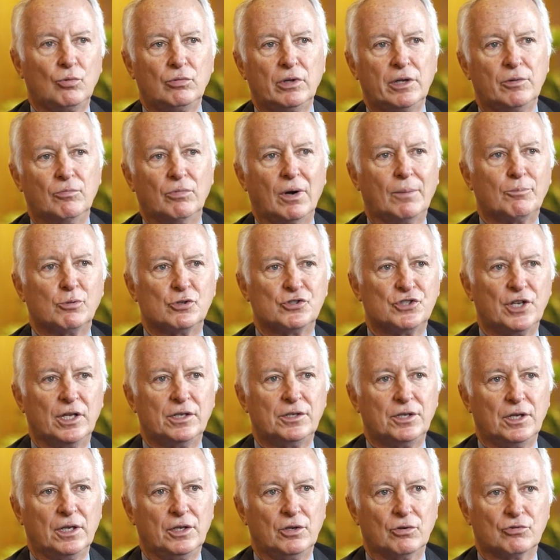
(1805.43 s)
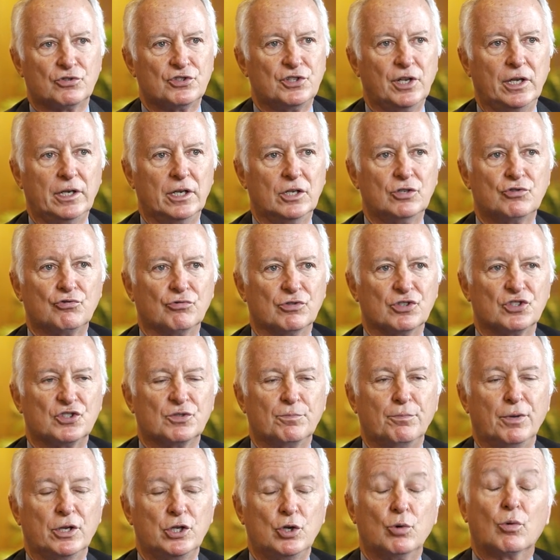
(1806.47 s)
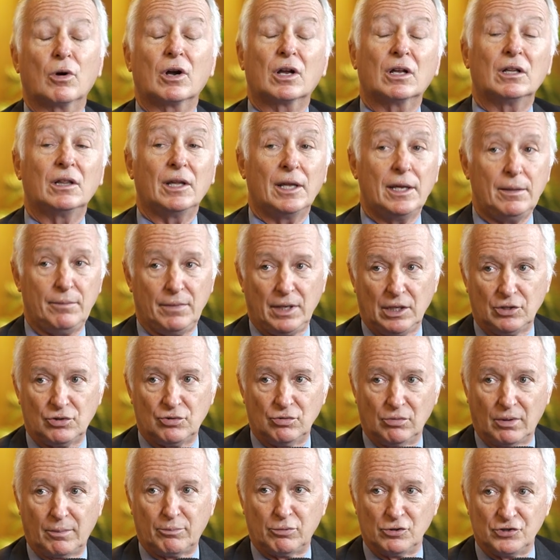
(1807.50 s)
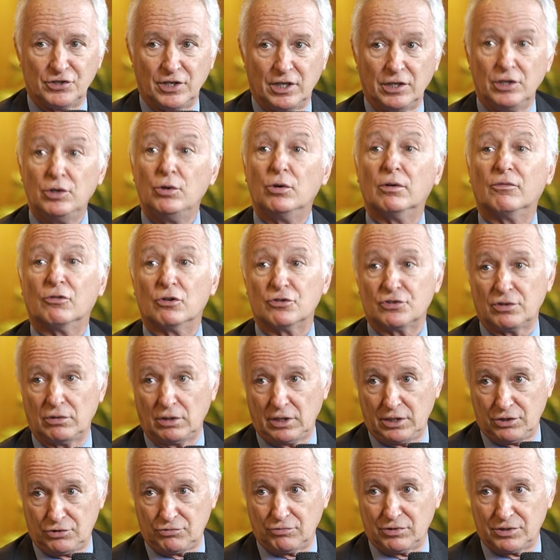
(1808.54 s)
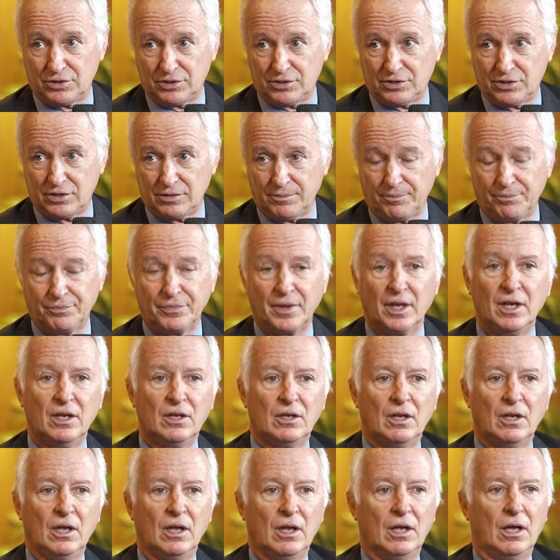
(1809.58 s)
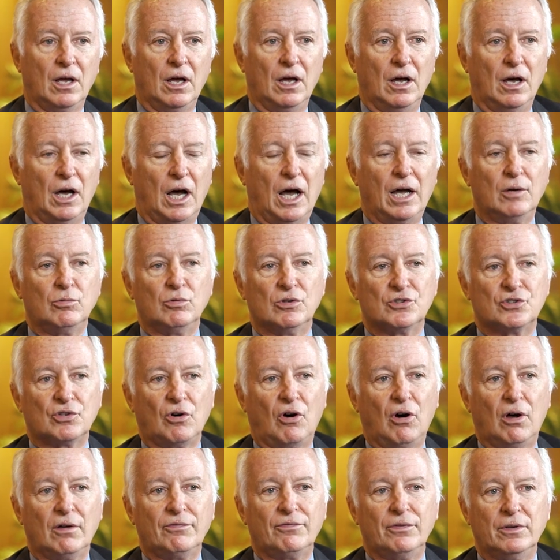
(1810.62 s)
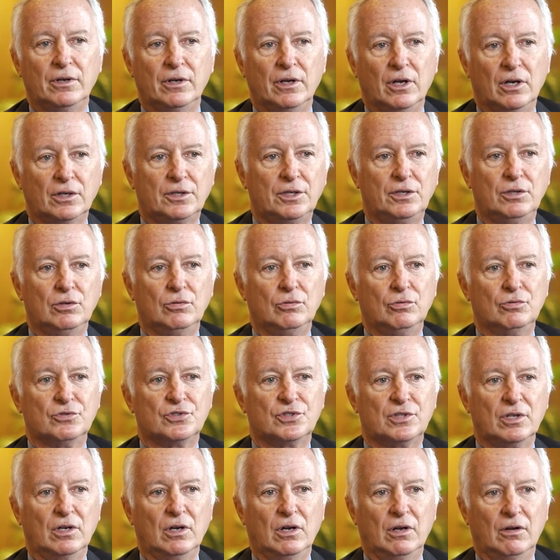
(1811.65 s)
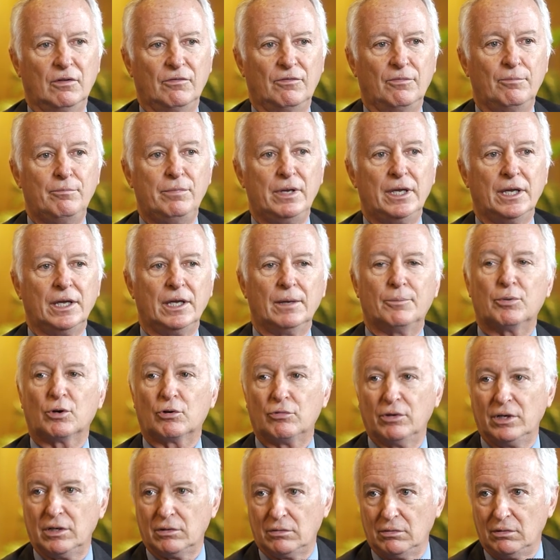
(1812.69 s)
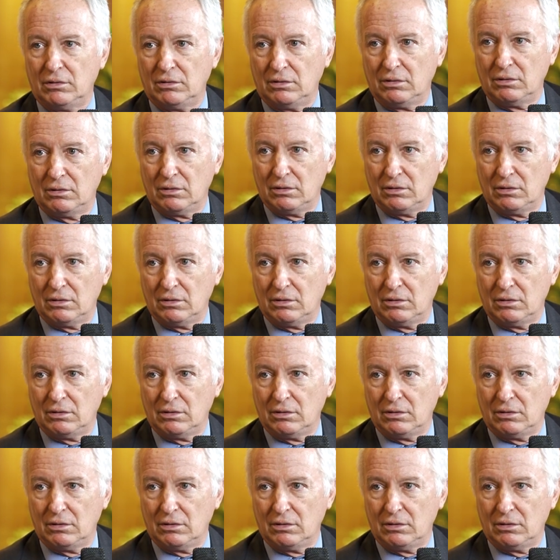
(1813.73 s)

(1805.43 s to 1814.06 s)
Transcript: only representing your state interests, but you are claiming to represent universal interests. I was often accused of being hypocritical